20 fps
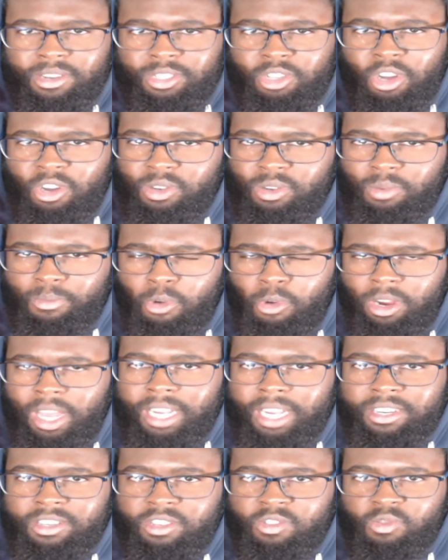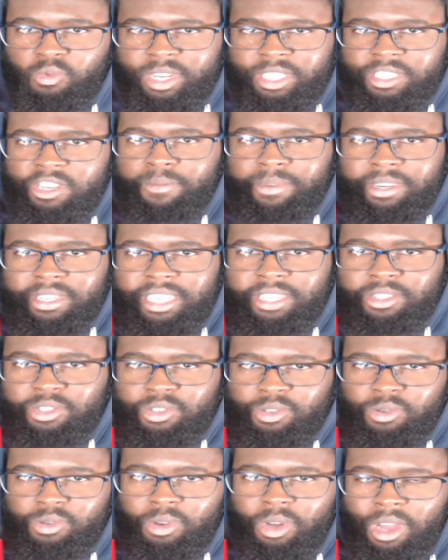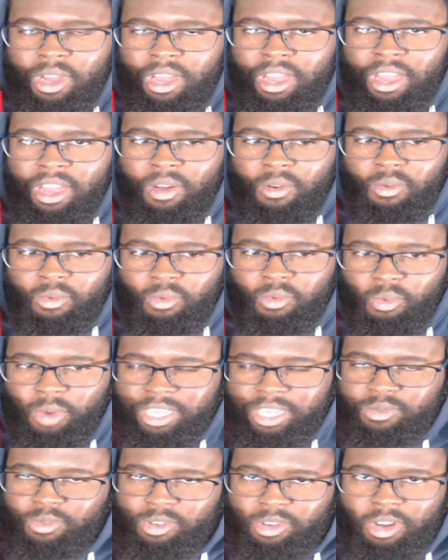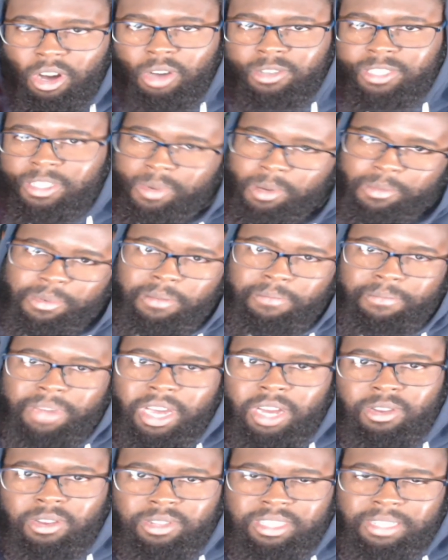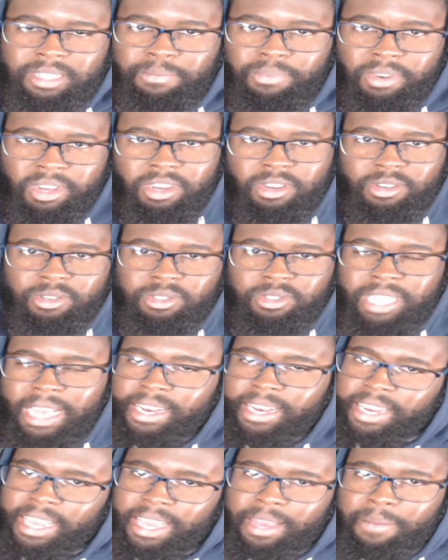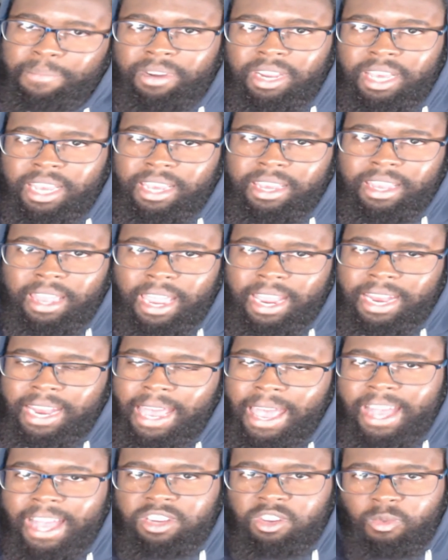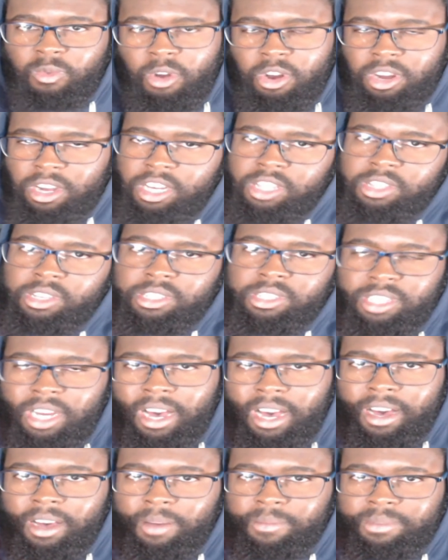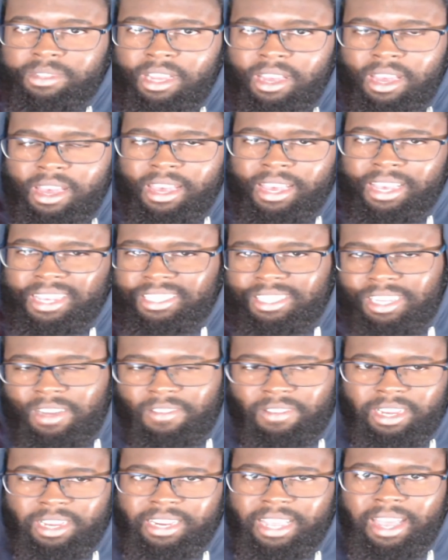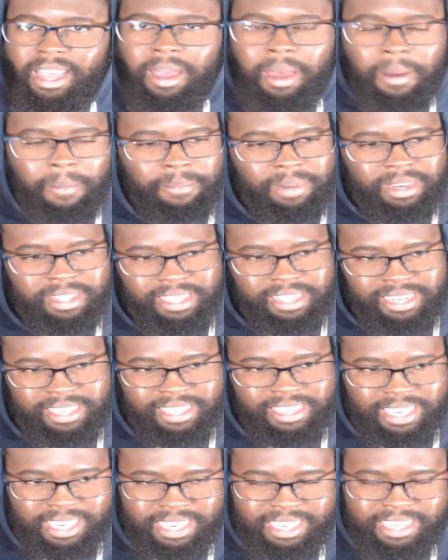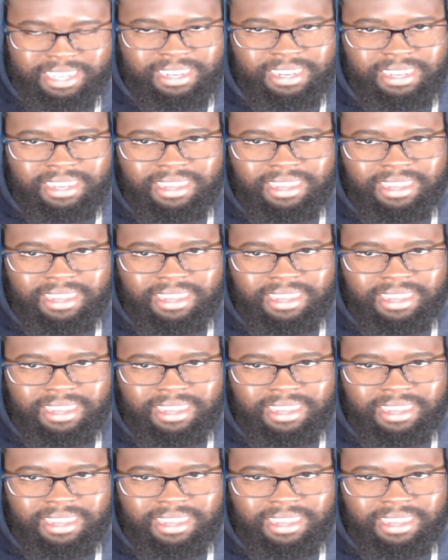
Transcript: are more likely to reach their potential which will cause them to be better than players that did play and had to work other jobs and stuff like that but then again